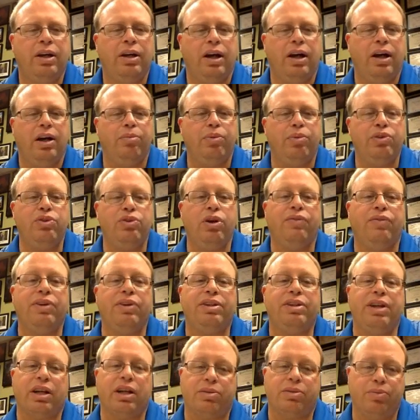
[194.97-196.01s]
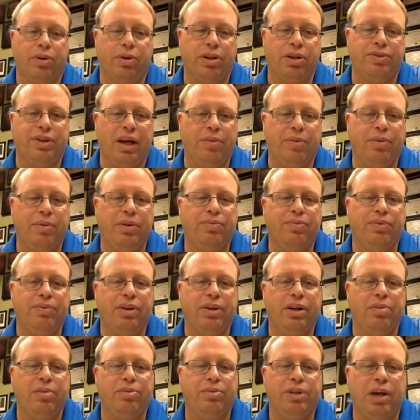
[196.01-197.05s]
We do have a textbook assignment,
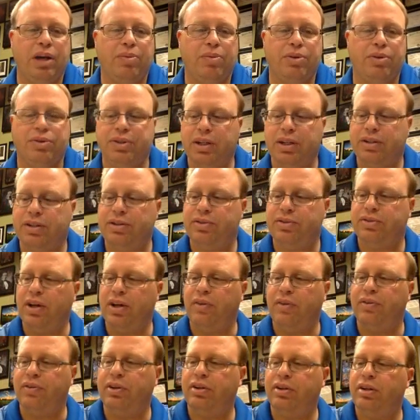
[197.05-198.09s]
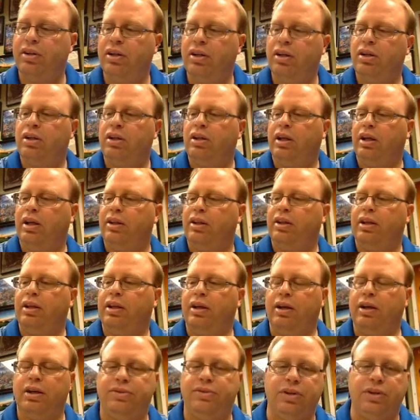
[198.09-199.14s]
chapter 6 and 7 in the
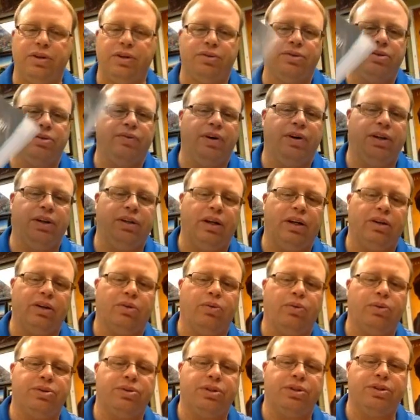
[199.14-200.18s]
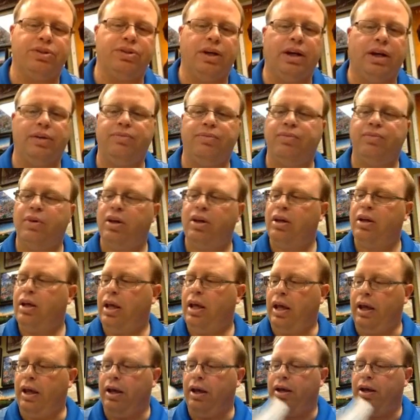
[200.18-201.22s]
Essentials of Online Course Design.
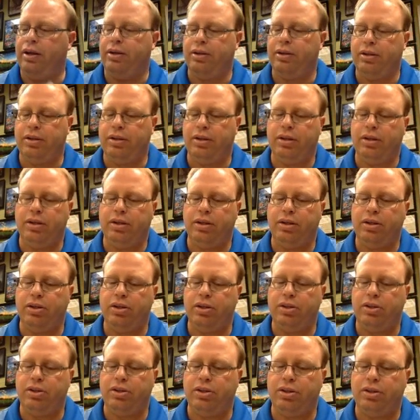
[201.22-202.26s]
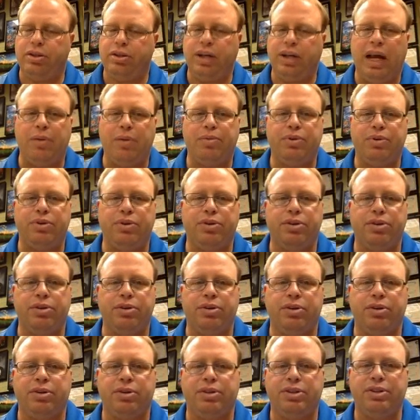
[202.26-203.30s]
And
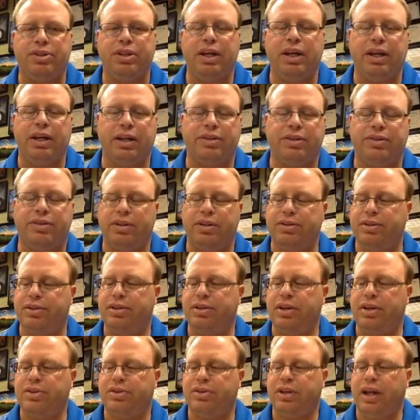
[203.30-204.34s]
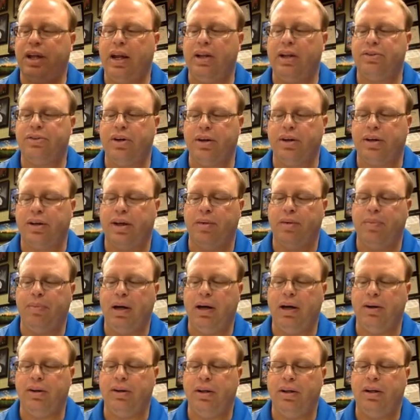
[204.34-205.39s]
chapter 6 is essentially kind of talking
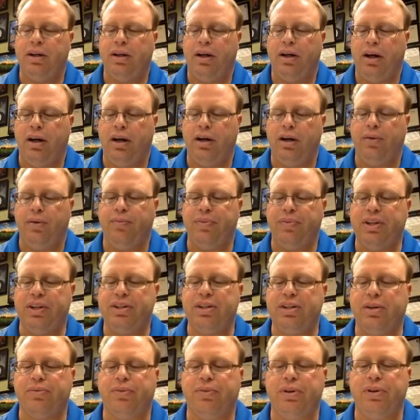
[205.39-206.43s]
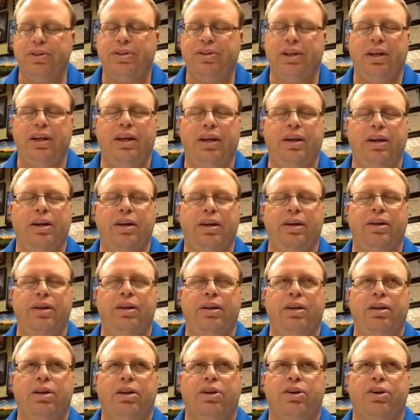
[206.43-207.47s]
about the difference
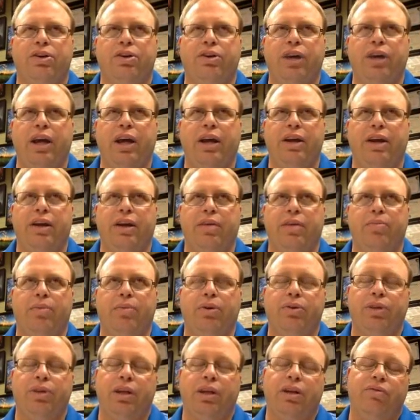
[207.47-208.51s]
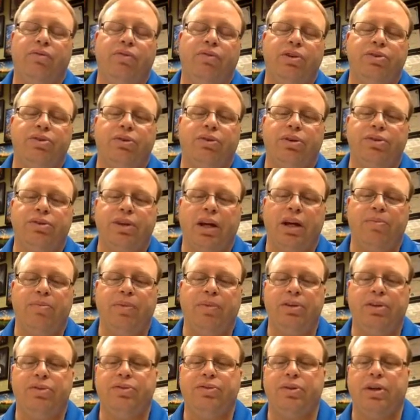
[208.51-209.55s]
in creating both individual
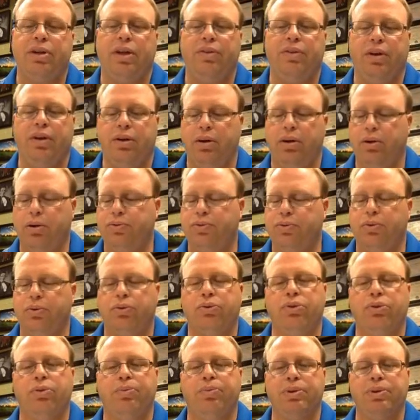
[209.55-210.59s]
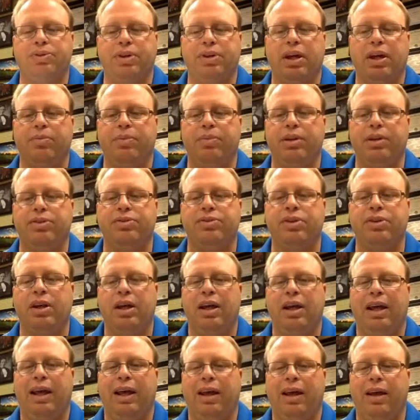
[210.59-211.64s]
assignments and then also group assignments.
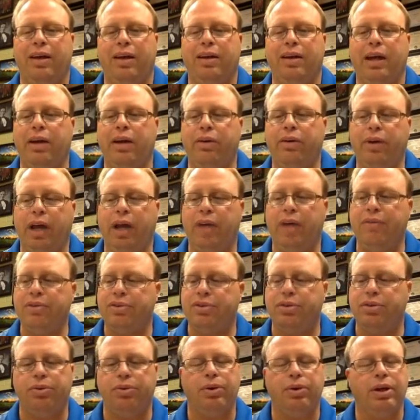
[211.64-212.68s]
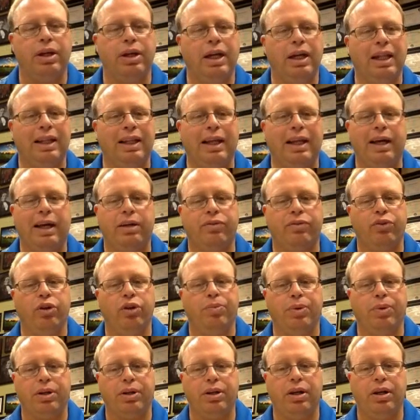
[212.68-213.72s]
And I don't have us doing a lot of
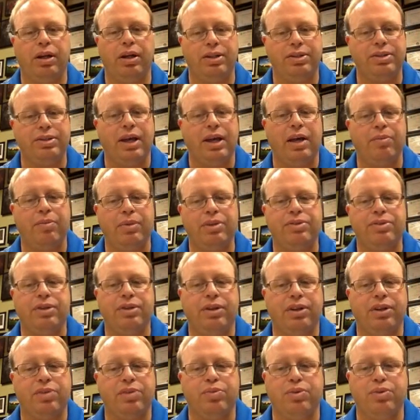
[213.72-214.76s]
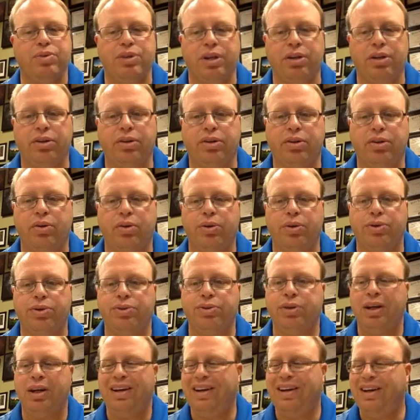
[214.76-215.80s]
group assignments in this particular
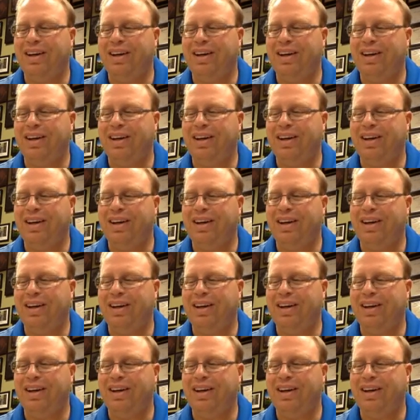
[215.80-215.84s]
course.